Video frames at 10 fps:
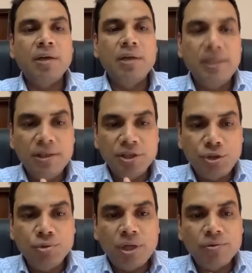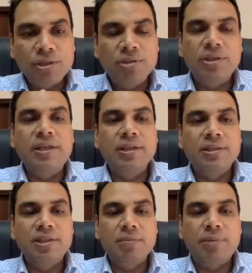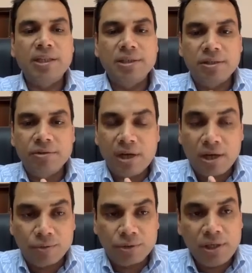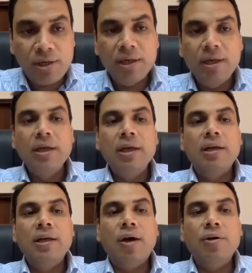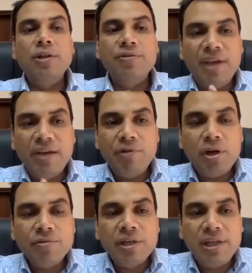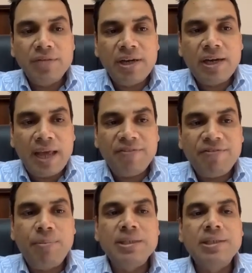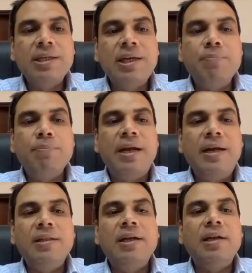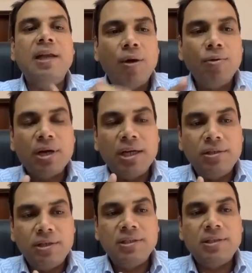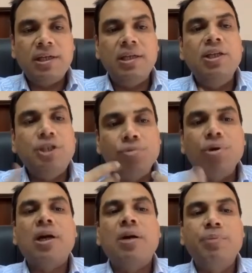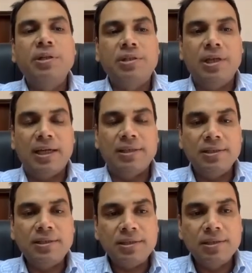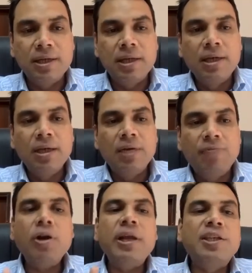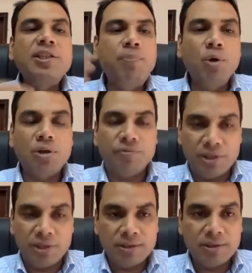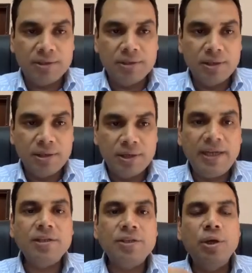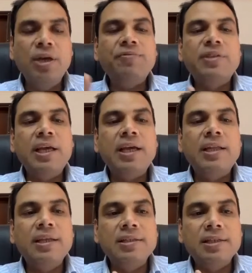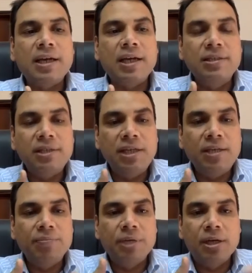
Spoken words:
in this 2003 decision by the General Council. Now, the waiver of 31F basically meant that now countries can issue a compulsory license for export of drugs, right? So if say there is a country,